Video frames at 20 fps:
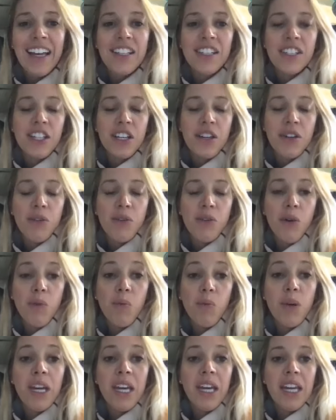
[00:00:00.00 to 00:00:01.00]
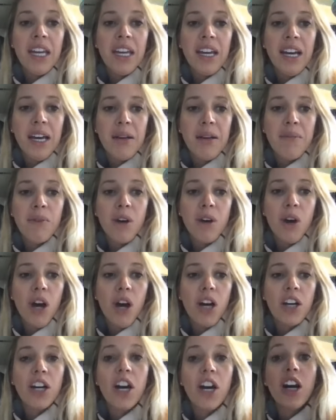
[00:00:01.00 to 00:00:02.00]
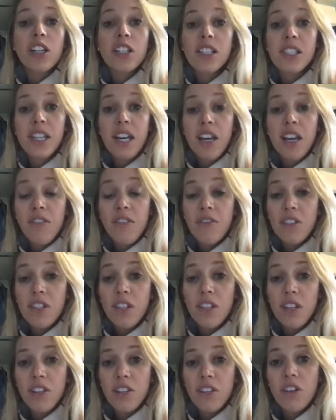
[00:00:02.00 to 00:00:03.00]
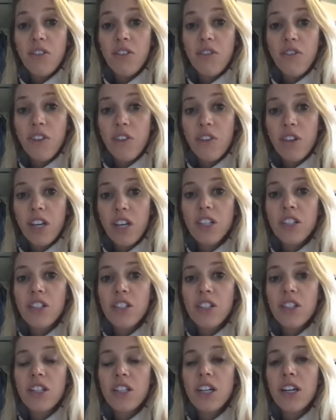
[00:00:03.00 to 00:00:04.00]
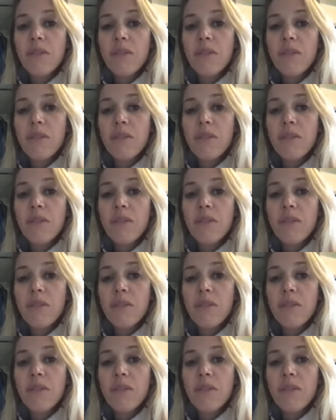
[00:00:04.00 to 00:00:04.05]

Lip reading: so we ourselves don't focus